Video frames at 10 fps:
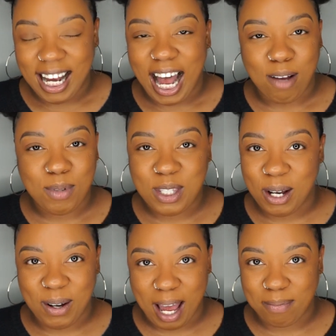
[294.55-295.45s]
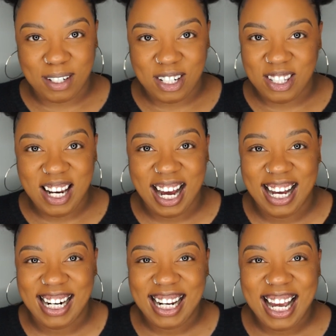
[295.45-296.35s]
I'm so happy she's done.
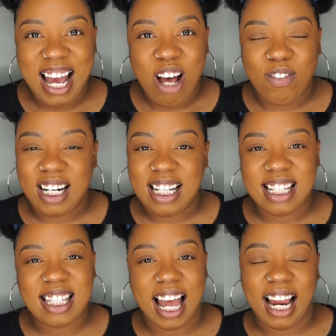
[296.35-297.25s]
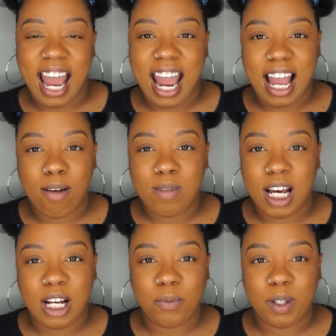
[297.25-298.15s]
But Issa's like, hey, I'm
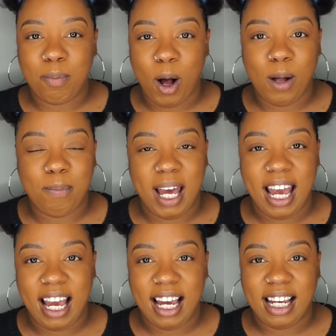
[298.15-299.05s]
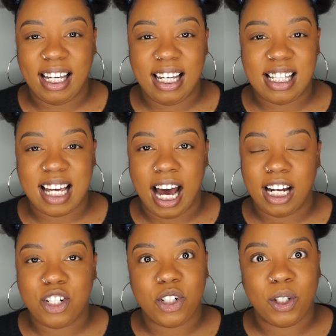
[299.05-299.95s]
done with Mal Bay. He's
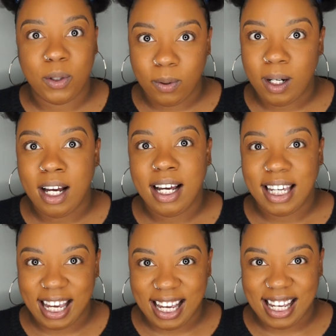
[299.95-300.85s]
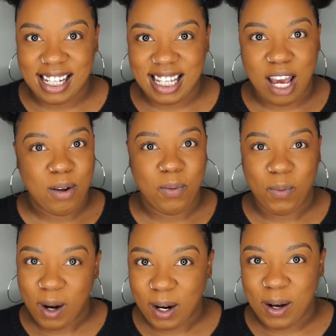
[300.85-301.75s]
got two kids and
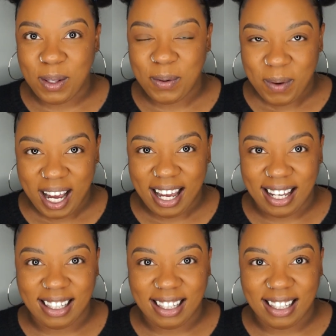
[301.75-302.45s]
one on the way.